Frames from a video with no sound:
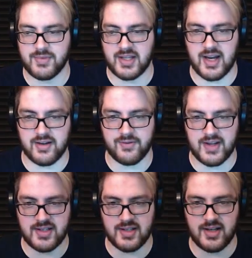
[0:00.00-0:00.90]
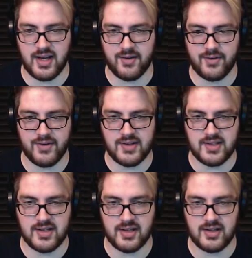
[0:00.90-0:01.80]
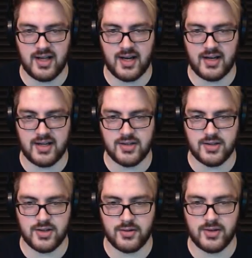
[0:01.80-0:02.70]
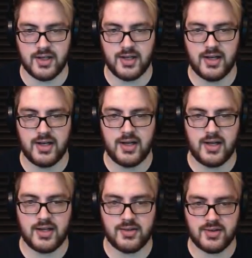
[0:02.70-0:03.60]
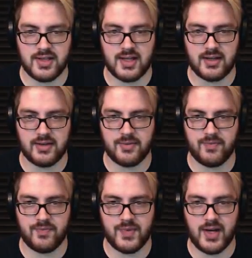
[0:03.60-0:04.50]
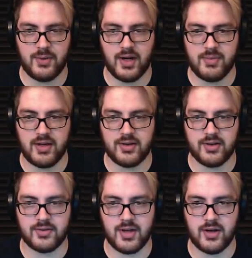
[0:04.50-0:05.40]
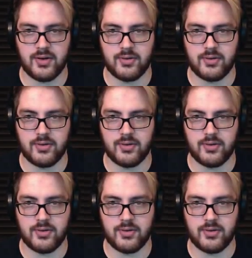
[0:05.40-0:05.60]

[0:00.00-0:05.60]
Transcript: I have invested a lot into. And so it's like, I want to be able to go